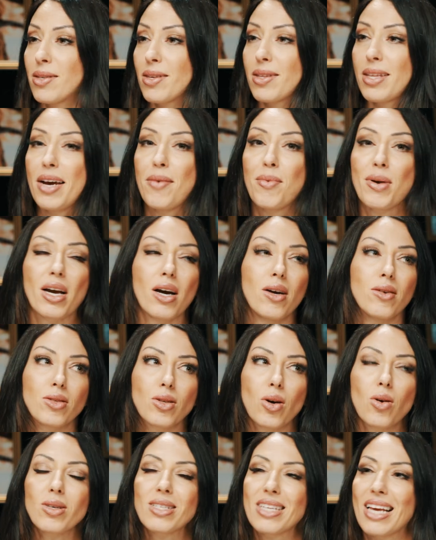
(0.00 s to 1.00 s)
So there we go.
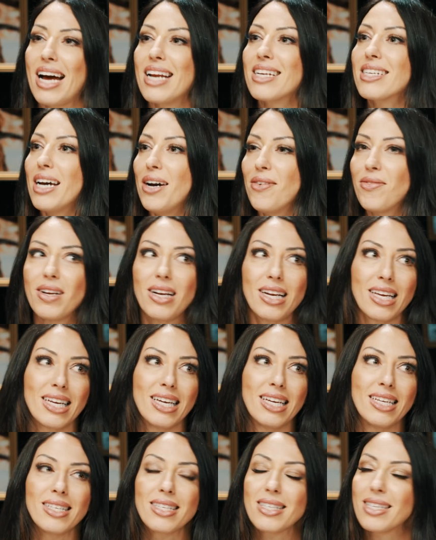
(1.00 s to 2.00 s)
Dogs can definitely
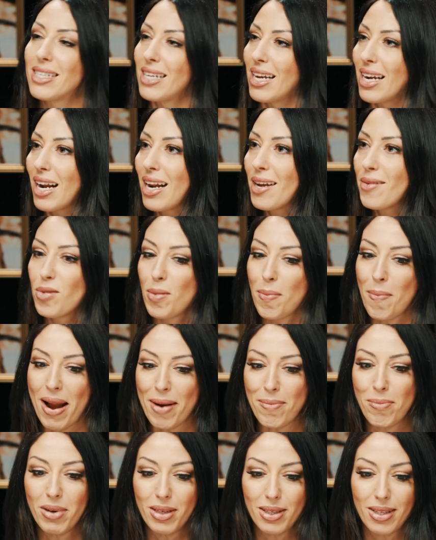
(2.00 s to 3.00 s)
incidentally
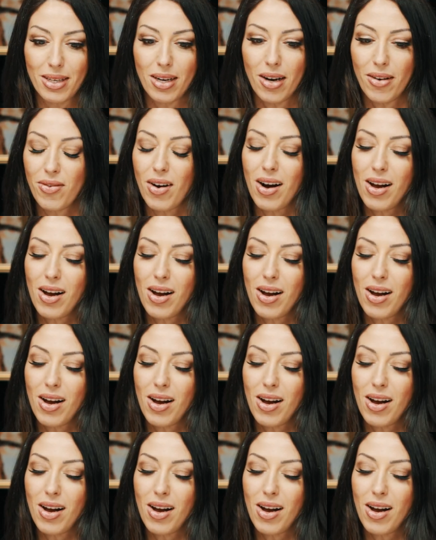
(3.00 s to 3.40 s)
remember stuff.